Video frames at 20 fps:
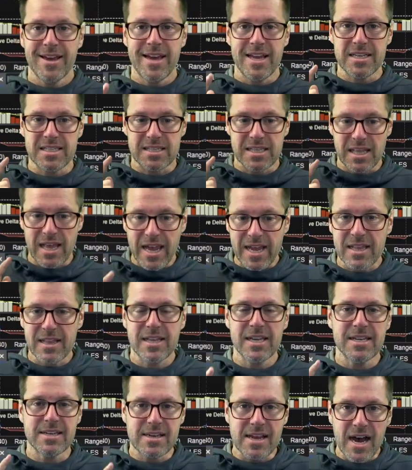It's
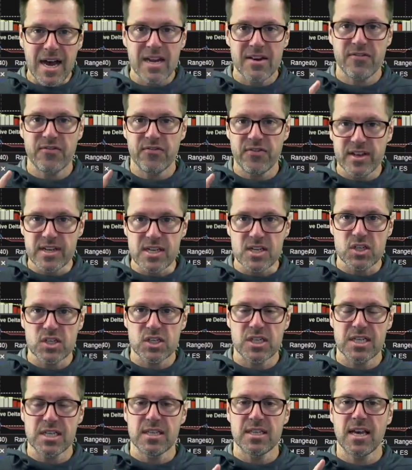likely not
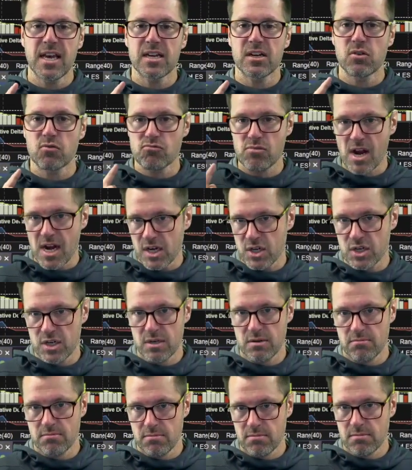finished in that direction.